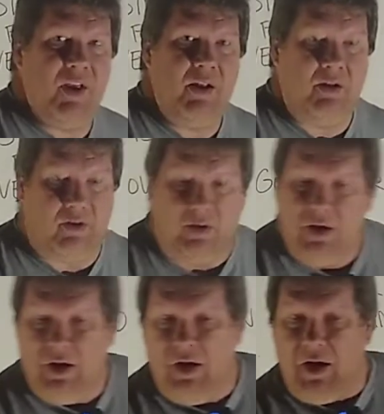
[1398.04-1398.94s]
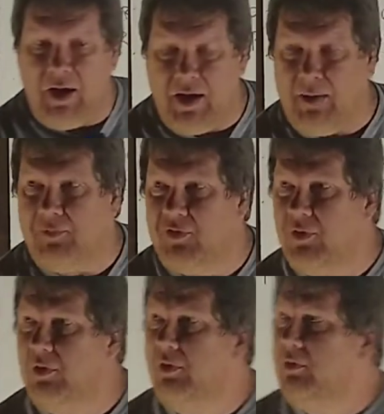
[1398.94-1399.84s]
Senator.
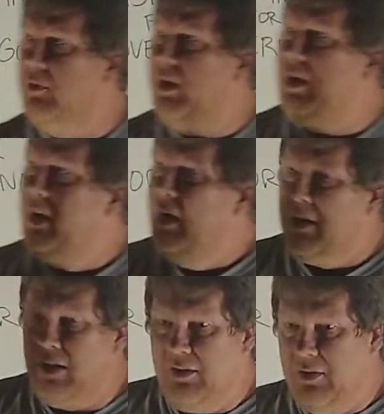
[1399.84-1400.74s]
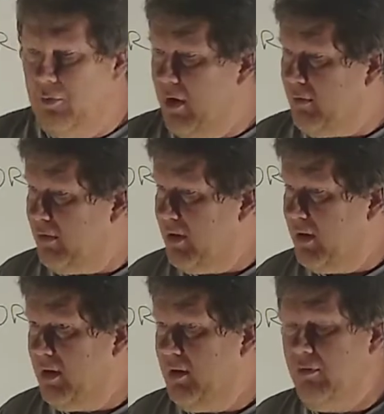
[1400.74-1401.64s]
Absolutely can do
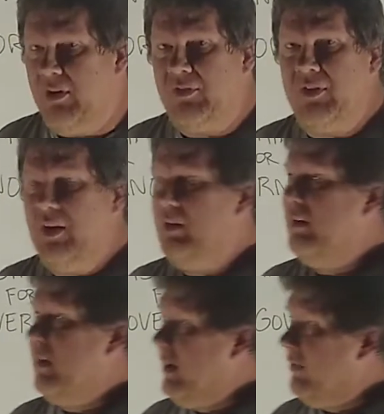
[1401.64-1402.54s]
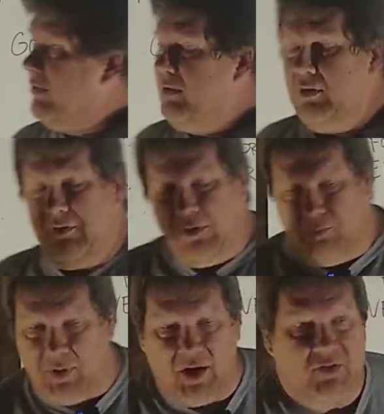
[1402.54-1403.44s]
everything a U.S. senator needs to do,
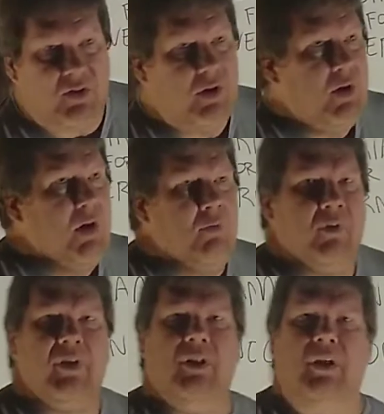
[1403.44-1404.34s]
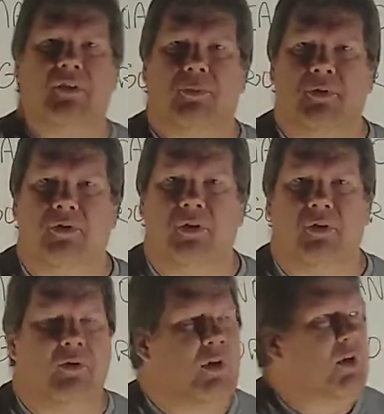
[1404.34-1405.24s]
you betcha. Well, none of that's been
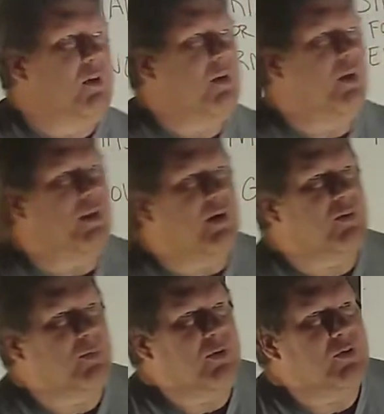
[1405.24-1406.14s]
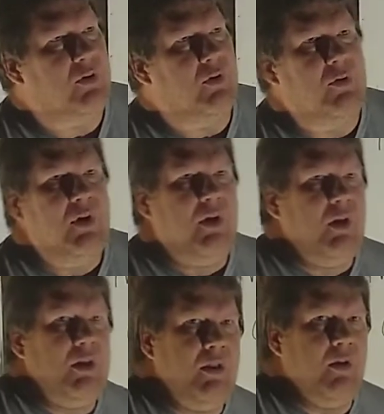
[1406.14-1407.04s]
true. None of that's been true.
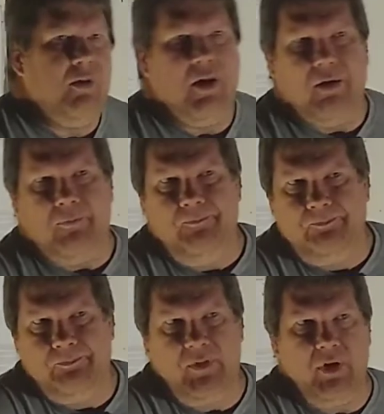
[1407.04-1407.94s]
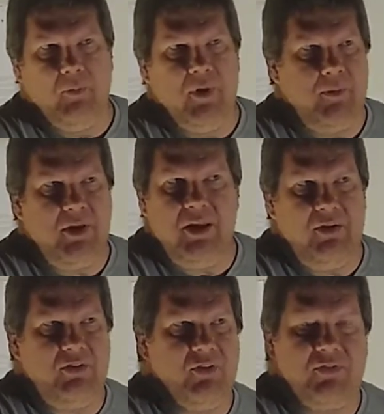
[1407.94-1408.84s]
You know, now, you know, maybe
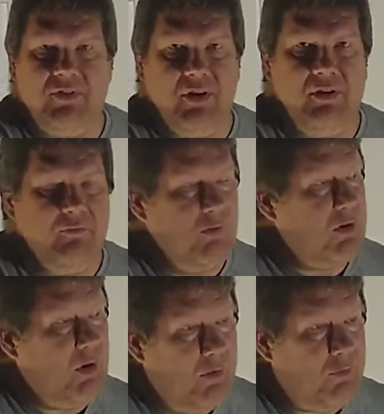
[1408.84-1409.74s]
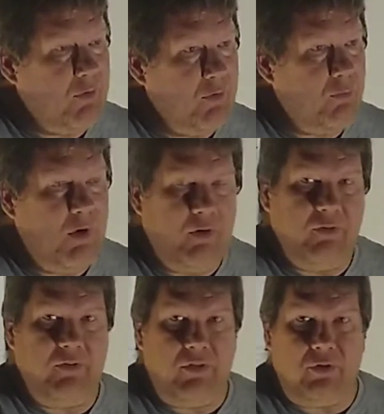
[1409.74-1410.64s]
he just didn't recover as well
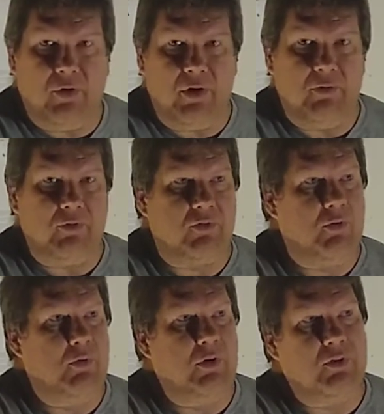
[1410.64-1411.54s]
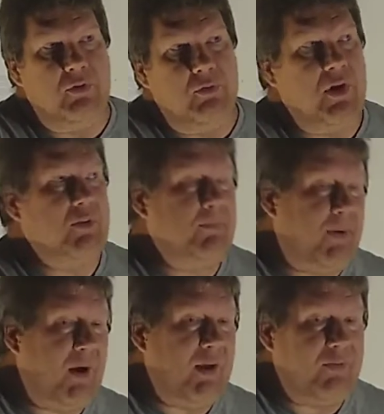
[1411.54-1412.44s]
as he thought he was going to. That's
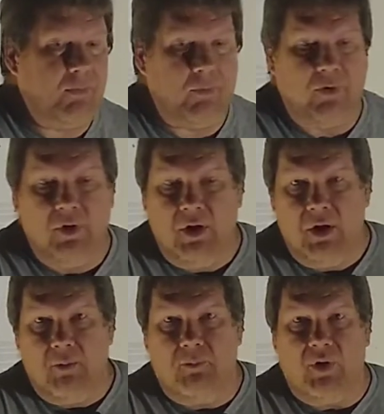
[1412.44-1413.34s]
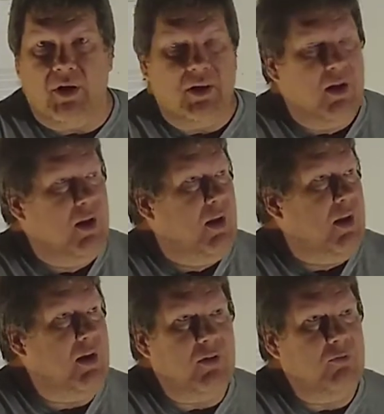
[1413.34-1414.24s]
possible. But
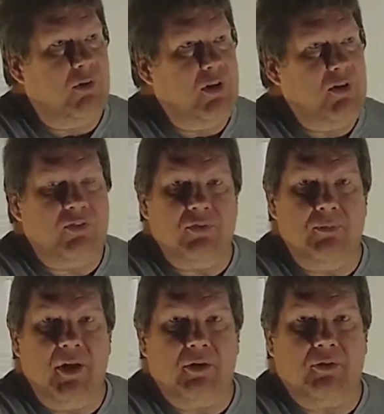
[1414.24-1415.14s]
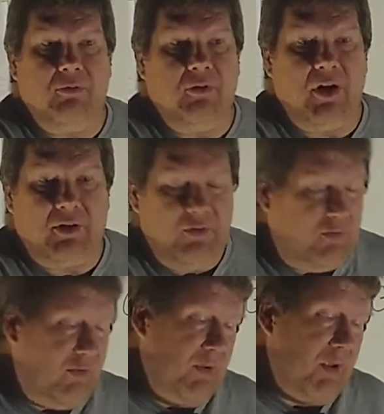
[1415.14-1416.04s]
he doesn't release his medical
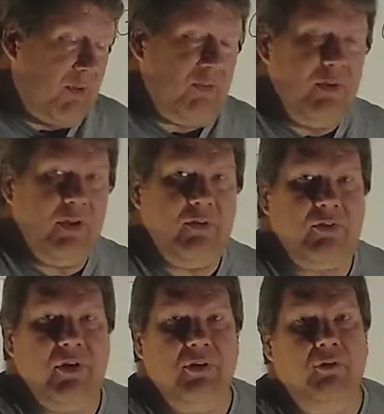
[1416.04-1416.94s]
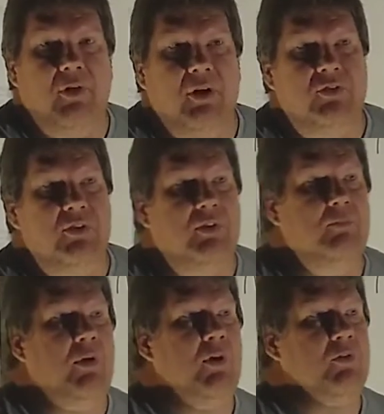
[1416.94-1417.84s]
records, and that's another thing the
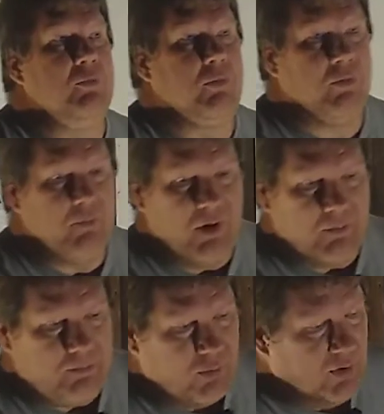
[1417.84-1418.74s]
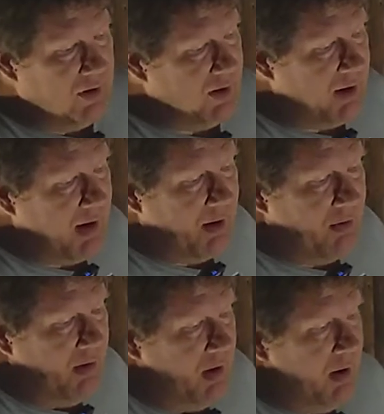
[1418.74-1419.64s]
Washington Post pointed
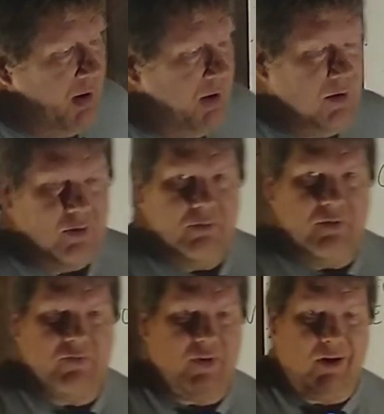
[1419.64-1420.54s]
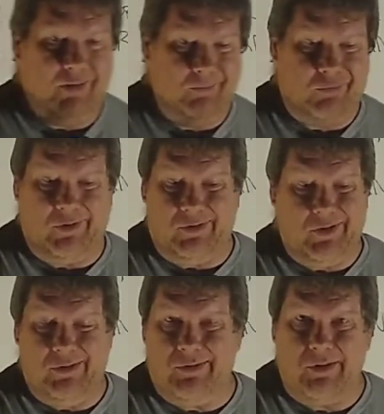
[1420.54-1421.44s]
out. You know, this guy in Brown,
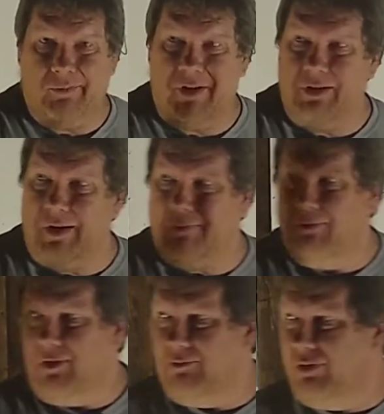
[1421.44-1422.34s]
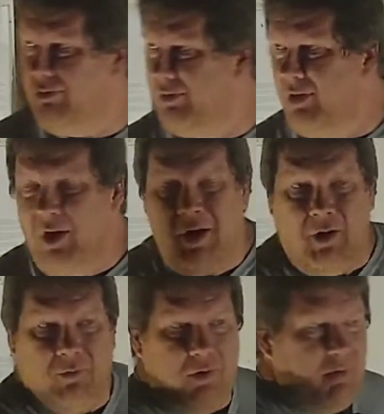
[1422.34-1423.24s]
I mean,
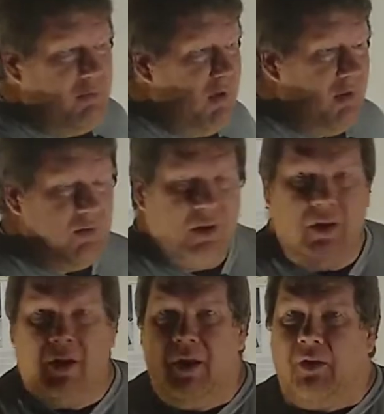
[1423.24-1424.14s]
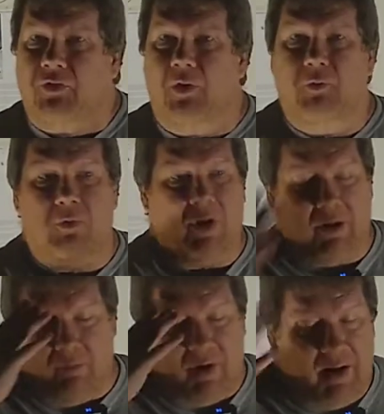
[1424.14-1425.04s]
what did... So
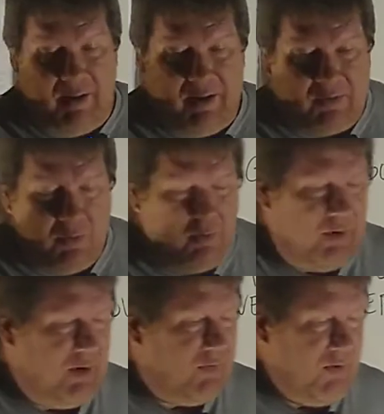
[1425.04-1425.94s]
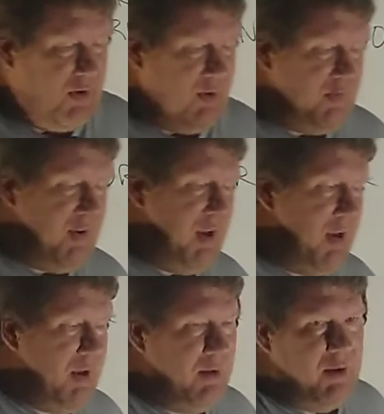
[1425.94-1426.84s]
why are they doing this? And then
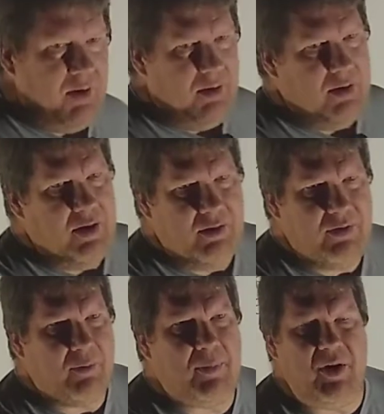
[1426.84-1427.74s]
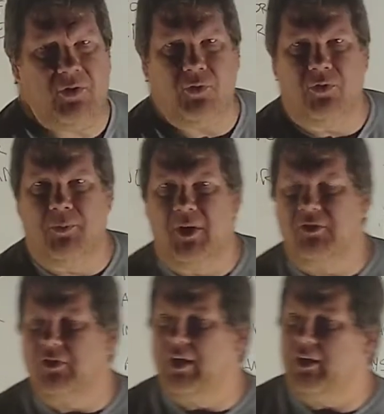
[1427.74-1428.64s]
CNN, their piece was
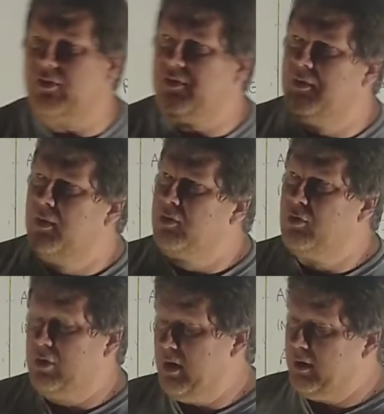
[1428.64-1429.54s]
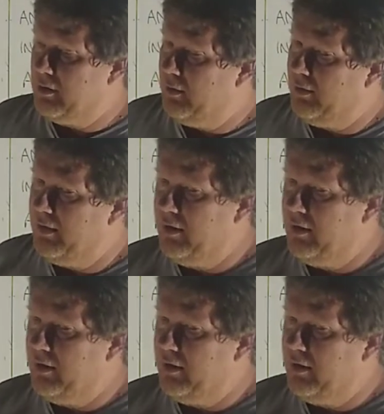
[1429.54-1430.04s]
much less critical.